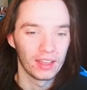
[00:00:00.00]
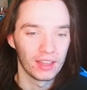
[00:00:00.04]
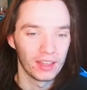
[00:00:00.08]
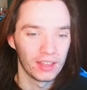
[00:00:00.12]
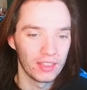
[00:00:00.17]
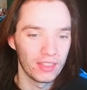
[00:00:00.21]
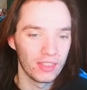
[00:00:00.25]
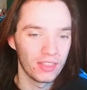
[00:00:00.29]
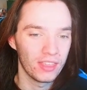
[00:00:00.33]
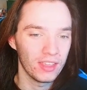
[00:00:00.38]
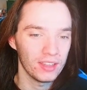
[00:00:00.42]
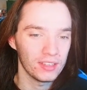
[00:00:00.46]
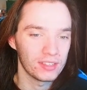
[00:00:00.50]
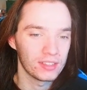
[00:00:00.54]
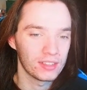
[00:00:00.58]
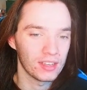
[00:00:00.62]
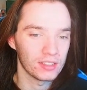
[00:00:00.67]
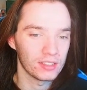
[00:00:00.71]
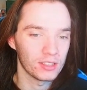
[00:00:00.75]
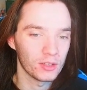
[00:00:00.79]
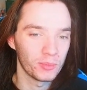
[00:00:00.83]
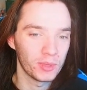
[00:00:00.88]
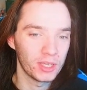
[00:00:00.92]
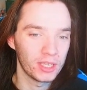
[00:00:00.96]
This
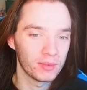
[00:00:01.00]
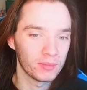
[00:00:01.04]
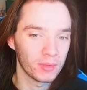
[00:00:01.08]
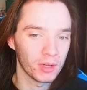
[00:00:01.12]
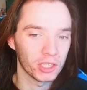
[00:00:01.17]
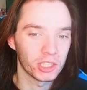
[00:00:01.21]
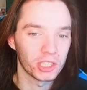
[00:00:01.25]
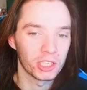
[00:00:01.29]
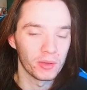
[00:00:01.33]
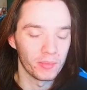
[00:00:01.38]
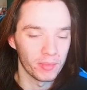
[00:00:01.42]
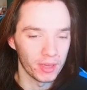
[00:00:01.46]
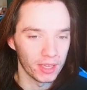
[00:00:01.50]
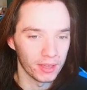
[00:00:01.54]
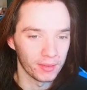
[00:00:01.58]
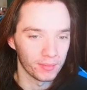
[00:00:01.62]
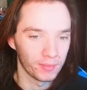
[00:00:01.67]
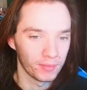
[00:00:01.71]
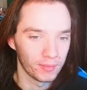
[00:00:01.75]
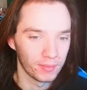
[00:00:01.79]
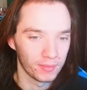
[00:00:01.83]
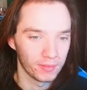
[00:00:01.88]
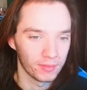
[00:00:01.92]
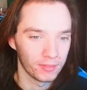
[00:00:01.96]
doesn't mean much to me,
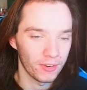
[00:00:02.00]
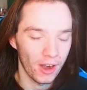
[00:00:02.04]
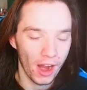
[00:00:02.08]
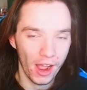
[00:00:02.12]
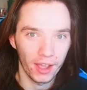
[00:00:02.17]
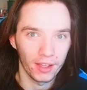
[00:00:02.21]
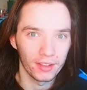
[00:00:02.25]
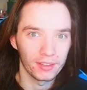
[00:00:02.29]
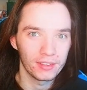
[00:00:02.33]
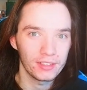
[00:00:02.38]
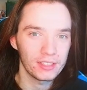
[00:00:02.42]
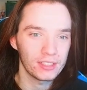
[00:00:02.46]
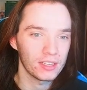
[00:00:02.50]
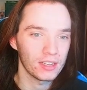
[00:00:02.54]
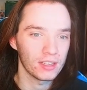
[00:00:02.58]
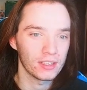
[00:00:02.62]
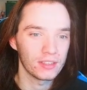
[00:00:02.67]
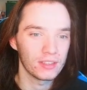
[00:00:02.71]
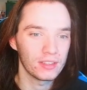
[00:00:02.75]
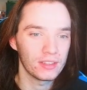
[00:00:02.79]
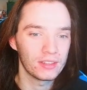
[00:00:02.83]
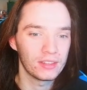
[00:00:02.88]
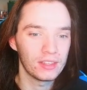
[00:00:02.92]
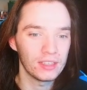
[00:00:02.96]
right? This
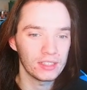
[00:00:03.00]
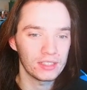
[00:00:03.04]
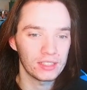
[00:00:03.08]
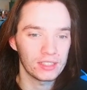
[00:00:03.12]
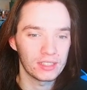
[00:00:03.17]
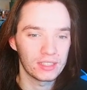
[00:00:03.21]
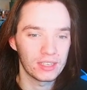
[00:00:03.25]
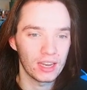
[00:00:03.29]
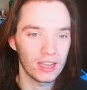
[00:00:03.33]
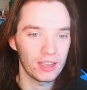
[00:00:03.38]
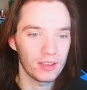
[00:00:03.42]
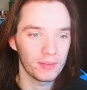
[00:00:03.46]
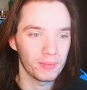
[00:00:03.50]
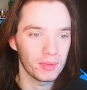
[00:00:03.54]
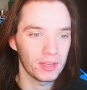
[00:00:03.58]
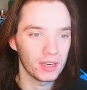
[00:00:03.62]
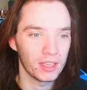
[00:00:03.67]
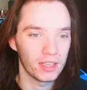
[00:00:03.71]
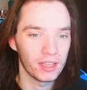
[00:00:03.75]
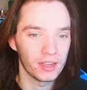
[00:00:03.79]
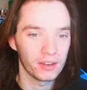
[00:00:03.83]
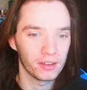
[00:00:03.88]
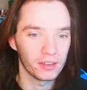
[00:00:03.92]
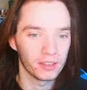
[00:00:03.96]
statement
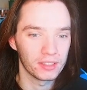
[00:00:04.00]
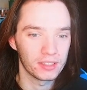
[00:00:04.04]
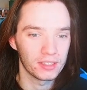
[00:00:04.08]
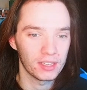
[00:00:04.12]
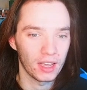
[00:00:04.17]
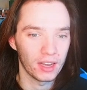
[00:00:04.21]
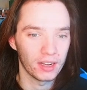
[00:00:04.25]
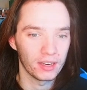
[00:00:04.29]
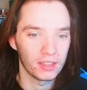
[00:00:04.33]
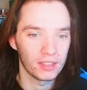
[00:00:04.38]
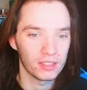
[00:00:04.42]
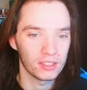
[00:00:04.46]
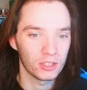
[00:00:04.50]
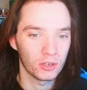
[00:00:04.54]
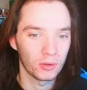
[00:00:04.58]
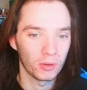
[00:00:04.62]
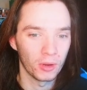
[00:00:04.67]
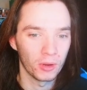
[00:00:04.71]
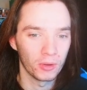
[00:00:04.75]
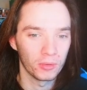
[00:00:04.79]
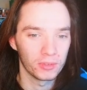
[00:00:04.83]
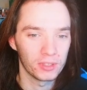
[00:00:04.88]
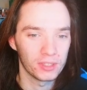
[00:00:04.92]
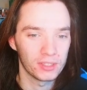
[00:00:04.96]
here inside of this
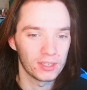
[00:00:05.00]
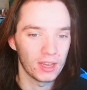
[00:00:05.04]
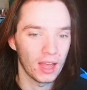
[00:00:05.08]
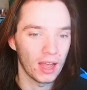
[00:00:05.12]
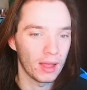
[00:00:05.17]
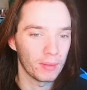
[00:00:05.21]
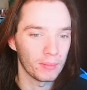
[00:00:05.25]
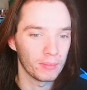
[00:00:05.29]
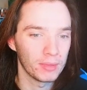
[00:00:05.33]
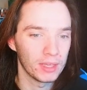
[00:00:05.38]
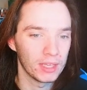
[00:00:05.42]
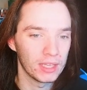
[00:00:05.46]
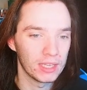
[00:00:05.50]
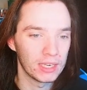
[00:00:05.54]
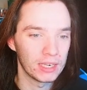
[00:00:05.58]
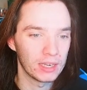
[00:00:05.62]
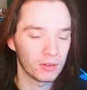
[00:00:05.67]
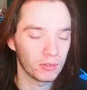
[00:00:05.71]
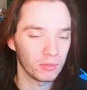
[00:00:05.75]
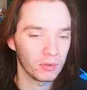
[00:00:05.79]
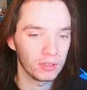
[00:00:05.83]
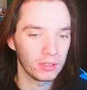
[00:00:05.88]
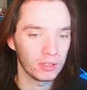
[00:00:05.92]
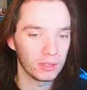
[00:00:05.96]
quote does not mean
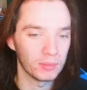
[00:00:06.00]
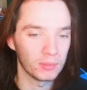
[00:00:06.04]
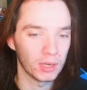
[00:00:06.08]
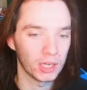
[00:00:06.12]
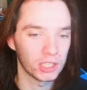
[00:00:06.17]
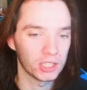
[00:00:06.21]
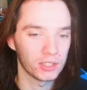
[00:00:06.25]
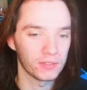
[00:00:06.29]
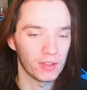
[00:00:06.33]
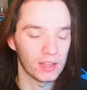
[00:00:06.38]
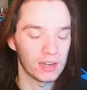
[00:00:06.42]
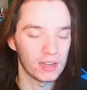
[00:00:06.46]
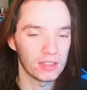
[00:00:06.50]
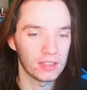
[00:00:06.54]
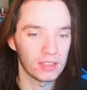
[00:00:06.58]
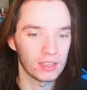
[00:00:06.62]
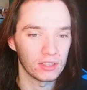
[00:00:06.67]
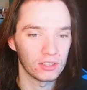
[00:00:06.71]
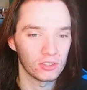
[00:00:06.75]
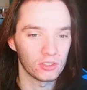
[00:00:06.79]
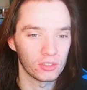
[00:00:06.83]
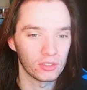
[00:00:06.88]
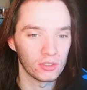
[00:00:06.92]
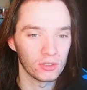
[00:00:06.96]
really much of anything
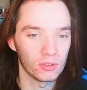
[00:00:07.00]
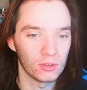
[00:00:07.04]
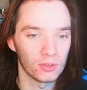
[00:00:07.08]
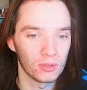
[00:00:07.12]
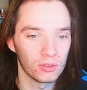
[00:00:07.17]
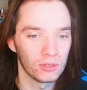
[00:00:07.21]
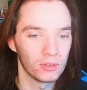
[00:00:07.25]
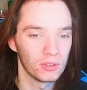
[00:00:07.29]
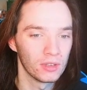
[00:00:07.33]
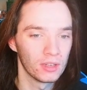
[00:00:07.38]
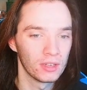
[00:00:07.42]
to,